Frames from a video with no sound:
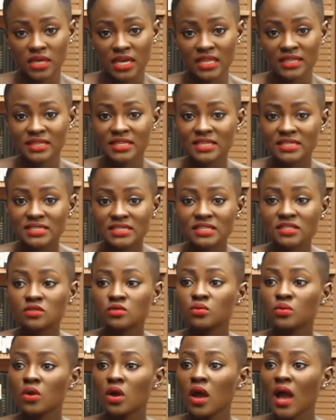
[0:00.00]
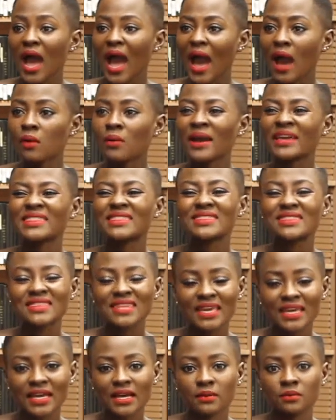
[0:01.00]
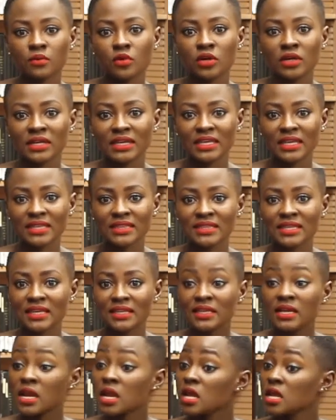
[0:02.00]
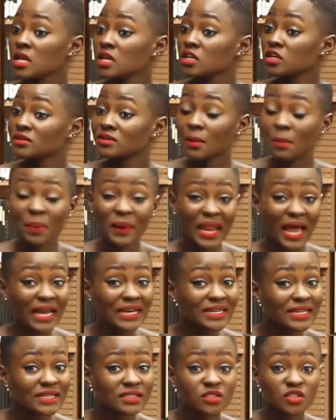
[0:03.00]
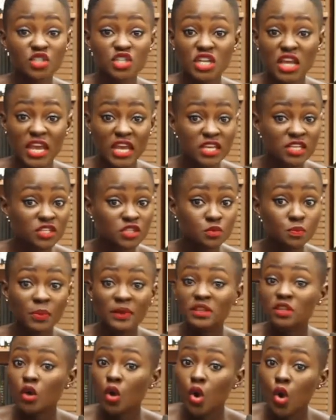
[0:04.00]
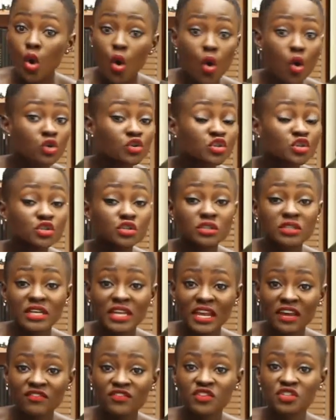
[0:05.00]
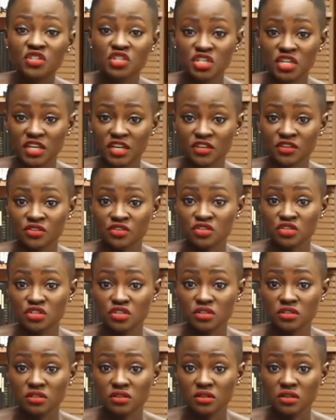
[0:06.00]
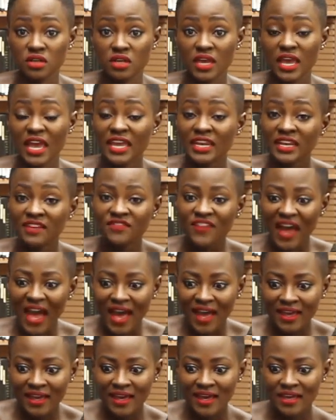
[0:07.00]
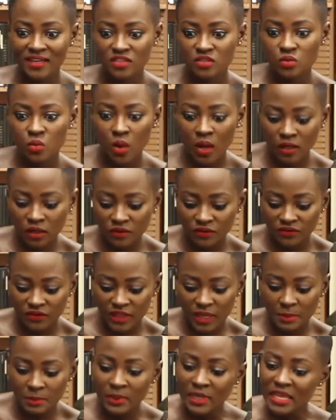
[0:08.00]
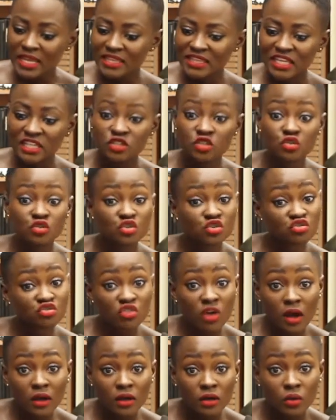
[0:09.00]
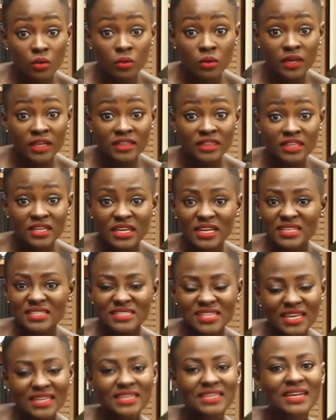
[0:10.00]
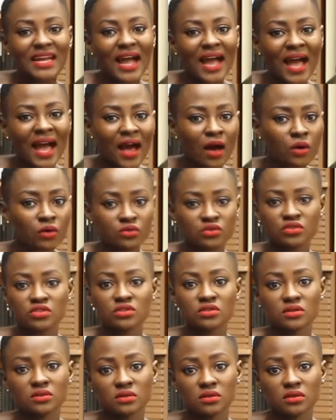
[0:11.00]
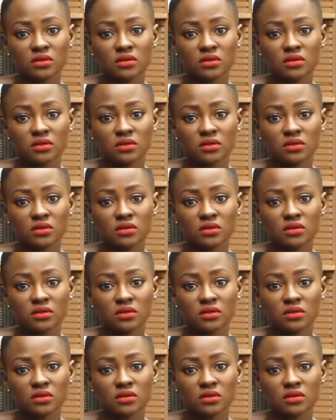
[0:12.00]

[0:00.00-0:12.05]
and this is how I think I'm going to get there. The plan can change, but the goal should never change. And if anger is one of them that you struggle with, take it out.